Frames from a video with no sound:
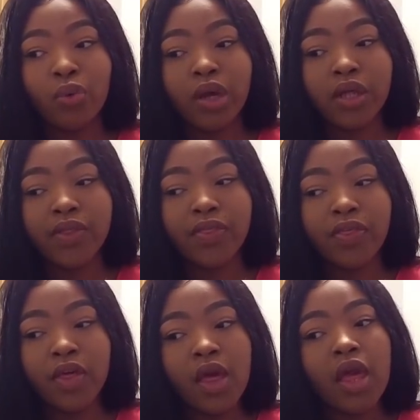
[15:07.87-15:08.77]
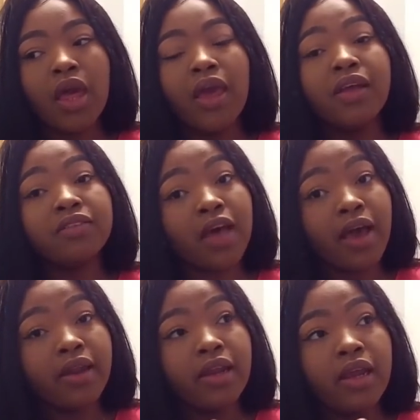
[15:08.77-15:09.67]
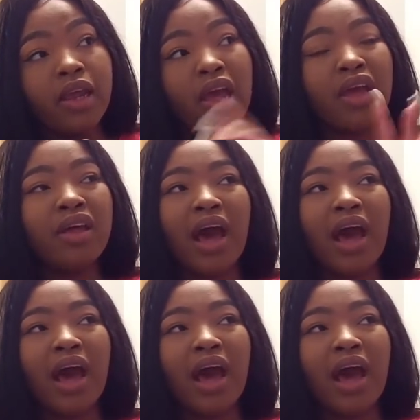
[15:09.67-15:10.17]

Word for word: with anxiety.